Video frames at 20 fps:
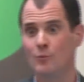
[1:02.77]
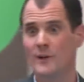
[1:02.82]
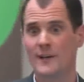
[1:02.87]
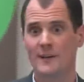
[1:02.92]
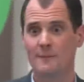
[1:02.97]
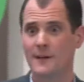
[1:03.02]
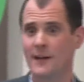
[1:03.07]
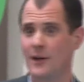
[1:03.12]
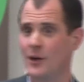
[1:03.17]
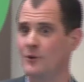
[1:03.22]
We're
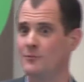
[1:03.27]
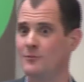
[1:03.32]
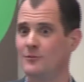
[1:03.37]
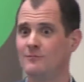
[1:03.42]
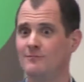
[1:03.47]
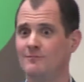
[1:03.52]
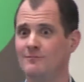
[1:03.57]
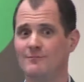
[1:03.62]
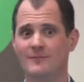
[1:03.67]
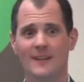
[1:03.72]
going to be
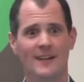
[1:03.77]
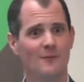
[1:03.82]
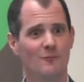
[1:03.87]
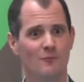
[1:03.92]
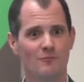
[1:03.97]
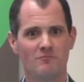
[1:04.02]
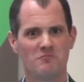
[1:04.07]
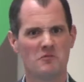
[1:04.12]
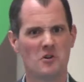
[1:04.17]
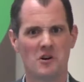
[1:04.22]
global.
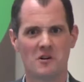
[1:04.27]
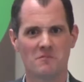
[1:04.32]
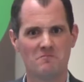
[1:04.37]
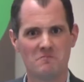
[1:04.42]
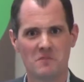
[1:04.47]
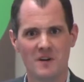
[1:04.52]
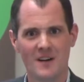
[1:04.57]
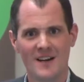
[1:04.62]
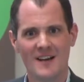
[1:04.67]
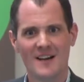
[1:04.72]

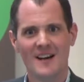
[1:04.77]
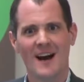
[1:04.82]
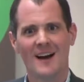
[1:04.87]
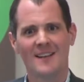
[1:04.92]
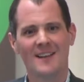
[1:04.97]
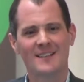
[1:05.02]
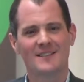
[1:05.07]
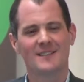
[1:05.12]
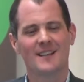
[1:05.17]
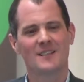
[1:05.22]

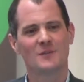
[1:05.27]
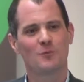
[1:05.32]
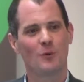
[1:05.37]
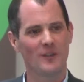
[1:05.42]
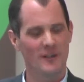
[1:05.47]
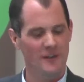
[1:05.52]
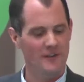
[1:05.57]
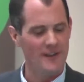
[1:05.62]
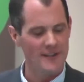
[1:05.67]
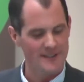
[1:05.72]
And that's
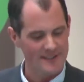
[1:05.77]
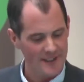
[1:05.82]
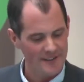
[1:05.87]
one of the things.